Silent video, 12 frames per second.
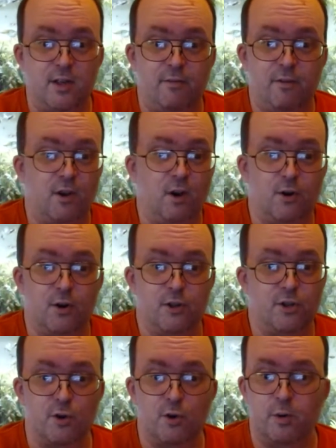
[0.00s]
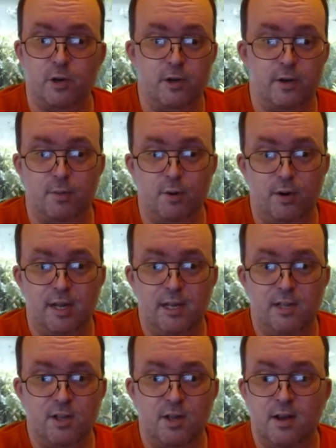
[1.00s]
If you've got a good store with good
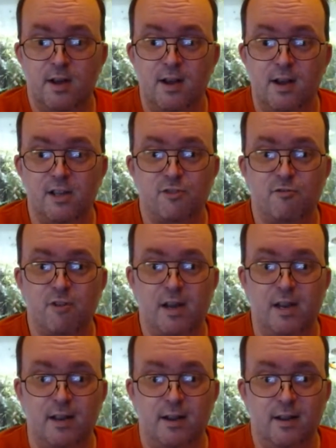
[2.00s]
employees, it's great.